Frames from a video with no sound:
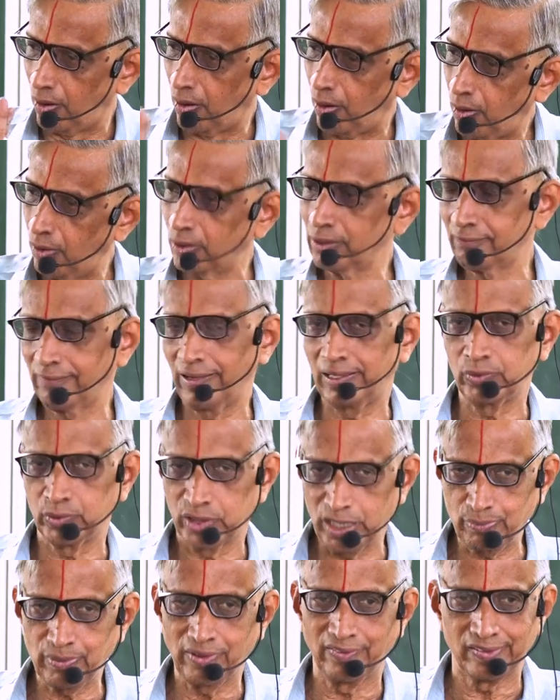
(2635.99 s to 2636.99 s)
all value,
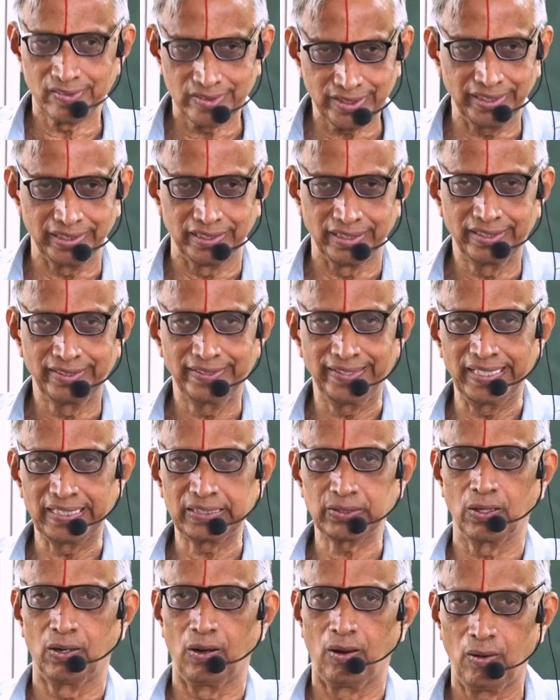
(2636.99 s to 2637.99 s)
e power z takes